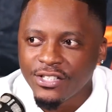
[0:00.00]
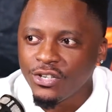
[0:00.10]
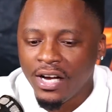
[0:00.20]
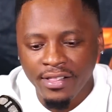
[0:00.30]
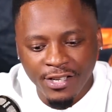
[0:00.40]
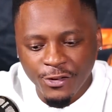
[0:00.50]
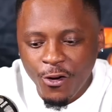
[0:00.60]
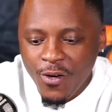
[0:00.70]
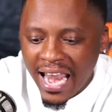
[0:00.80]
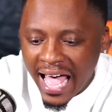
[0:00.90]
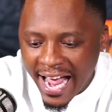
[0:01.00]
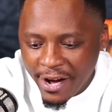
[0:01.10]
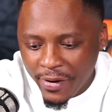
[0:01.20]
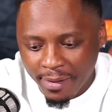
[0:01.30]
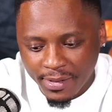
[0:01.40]
So there's no line
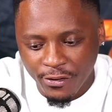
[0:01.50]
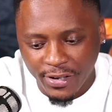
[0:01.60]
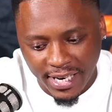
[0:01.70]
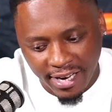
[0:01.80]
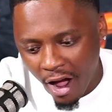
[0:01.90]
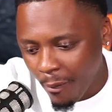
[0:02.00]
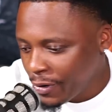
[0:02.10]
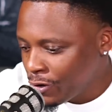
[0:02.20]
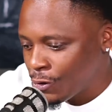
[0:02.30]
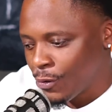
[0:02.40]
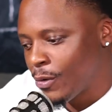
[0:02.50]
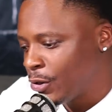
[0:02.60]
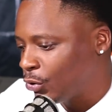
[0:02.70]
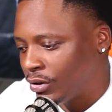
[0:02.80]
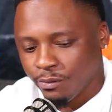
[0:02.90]
when I'm saying, okay, now I'm going to go more
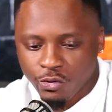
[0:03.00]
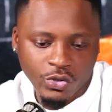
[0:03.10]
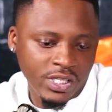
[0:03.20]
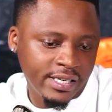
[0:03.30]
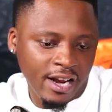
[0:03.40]
into the music,